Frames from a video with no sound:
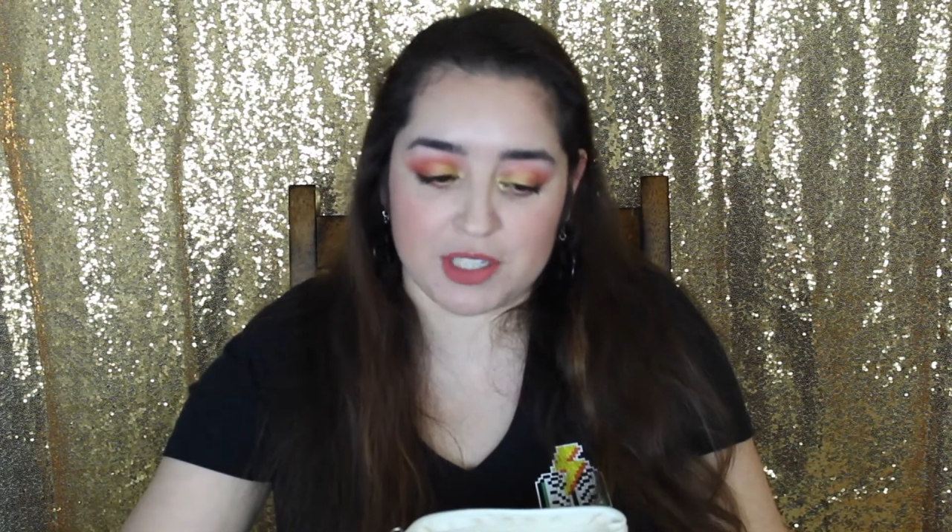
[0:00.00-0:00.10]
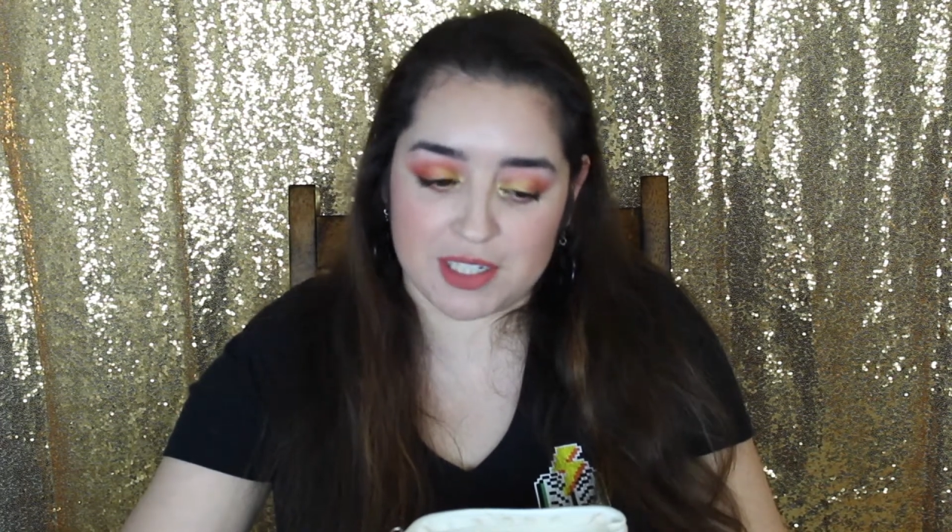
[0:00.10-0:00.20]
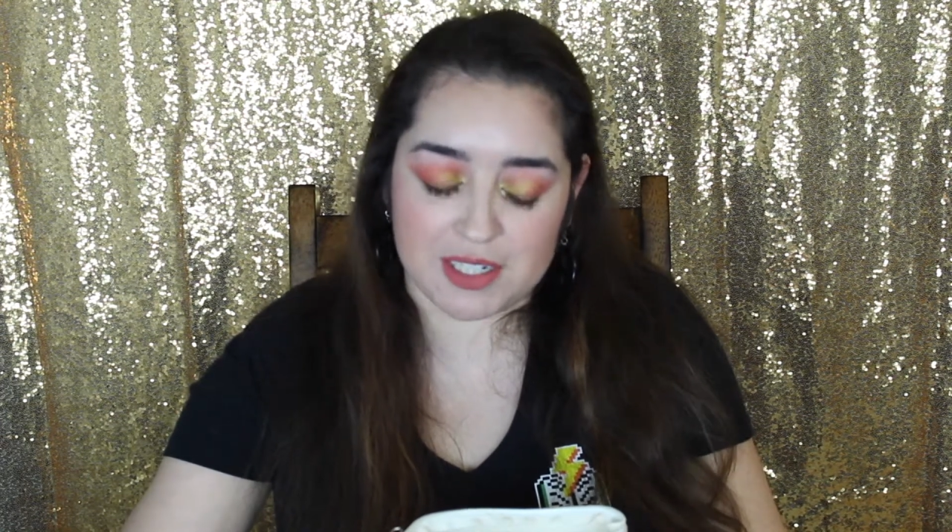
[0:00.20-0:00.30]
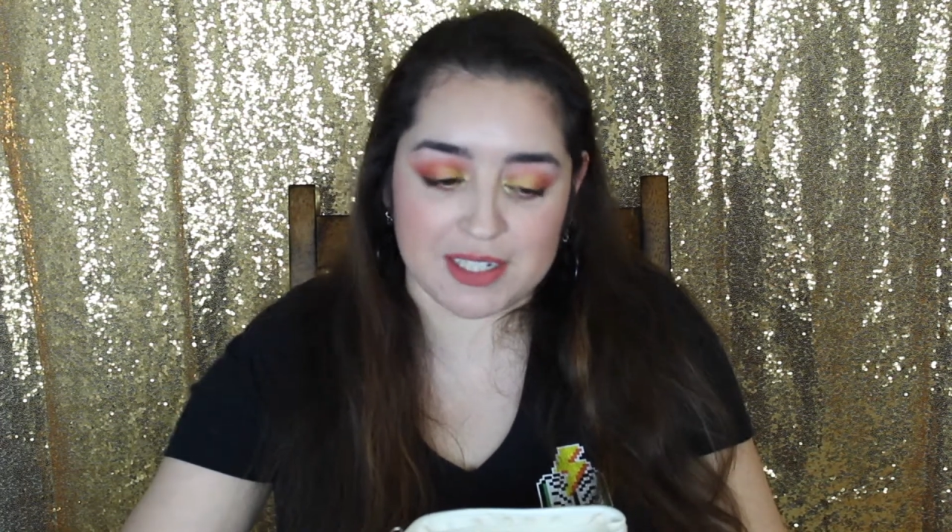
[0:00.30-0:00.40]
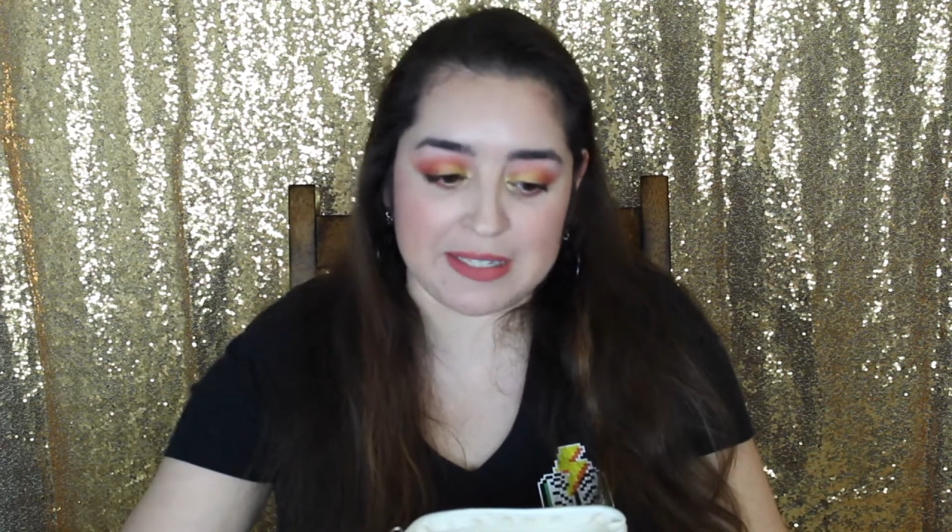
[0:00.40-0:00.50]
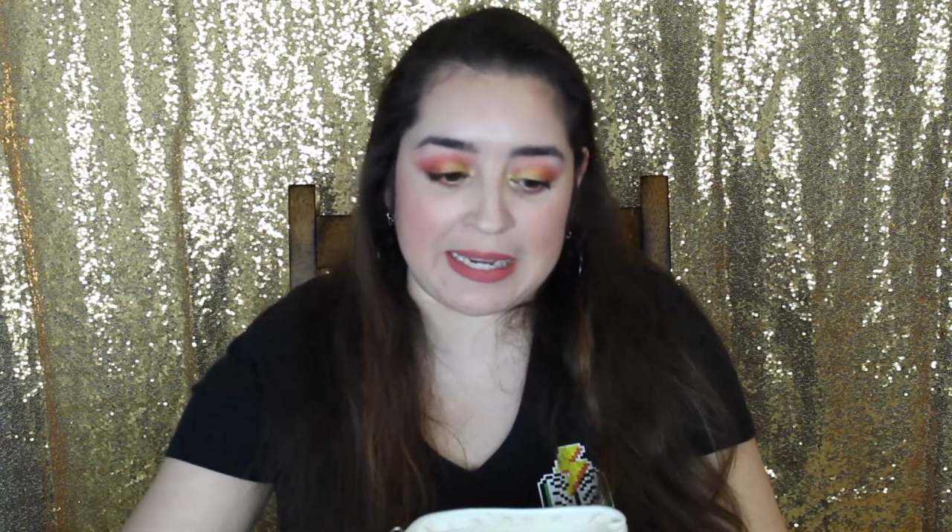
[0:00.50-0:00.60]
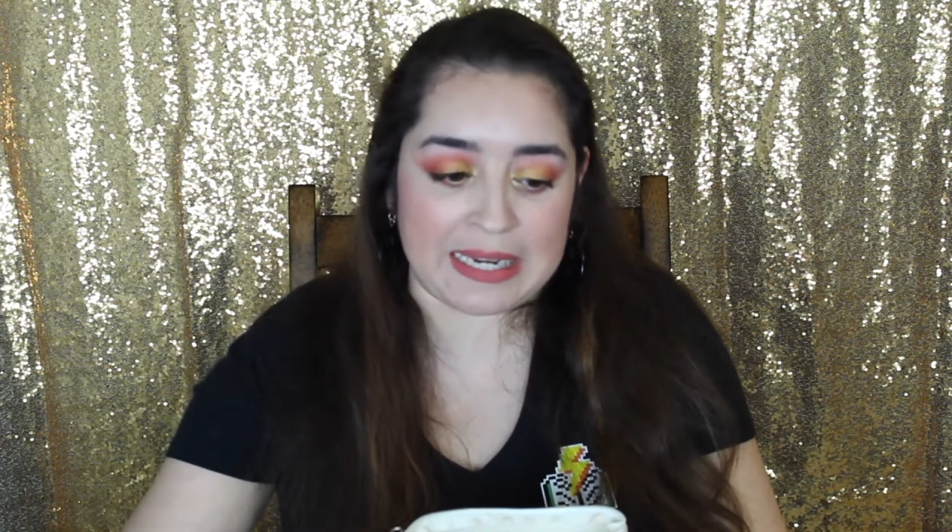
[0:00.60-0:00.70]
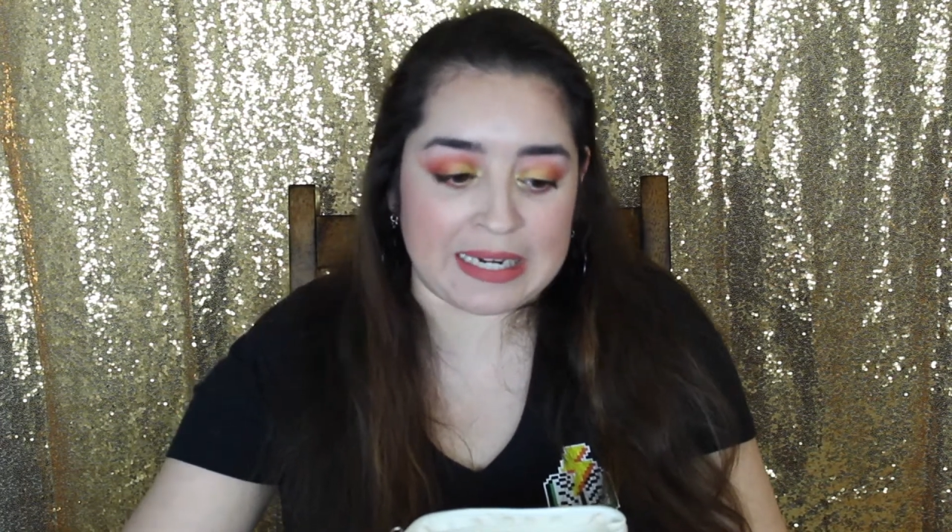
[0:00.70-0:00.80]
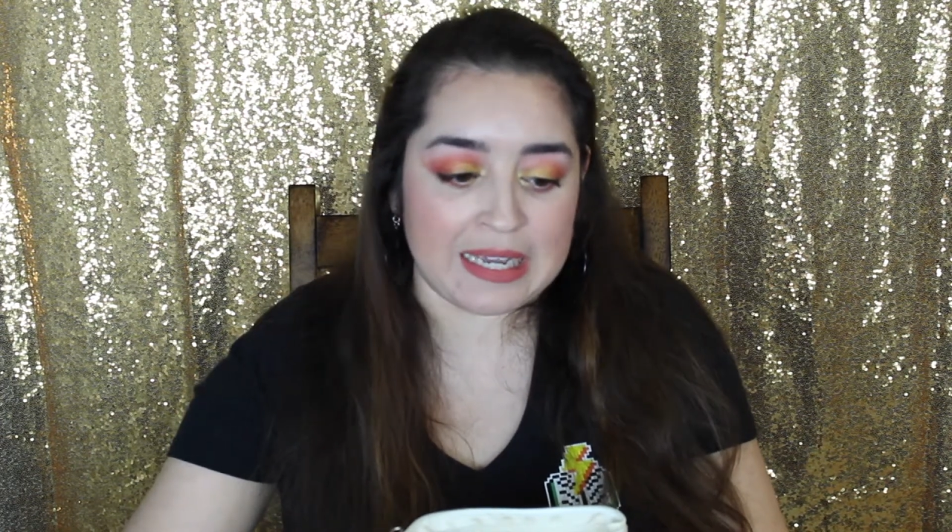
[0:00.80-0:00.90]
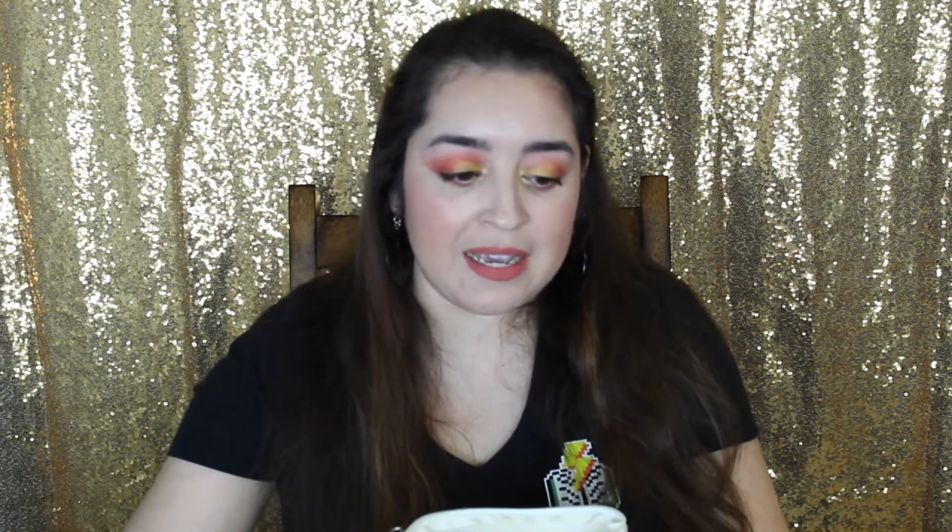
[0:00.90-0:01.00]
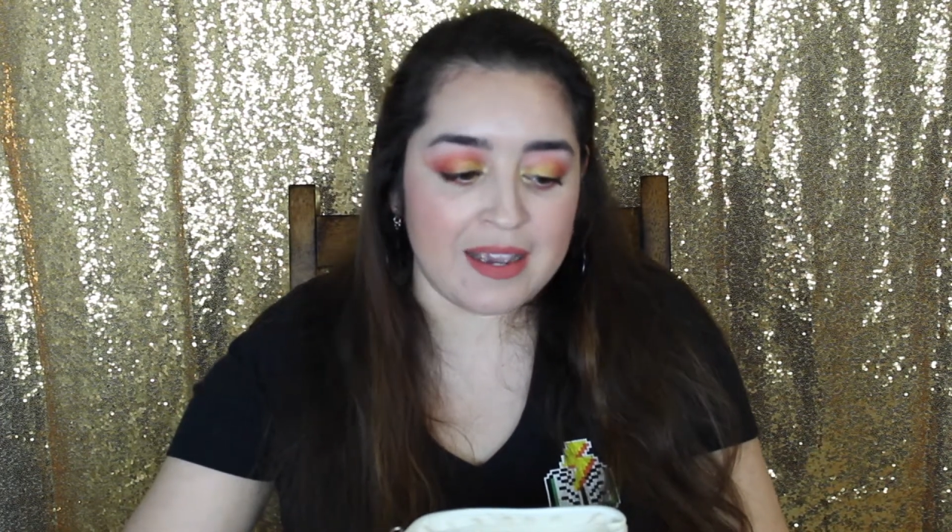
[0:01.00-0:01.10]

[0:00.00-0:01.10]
just insane.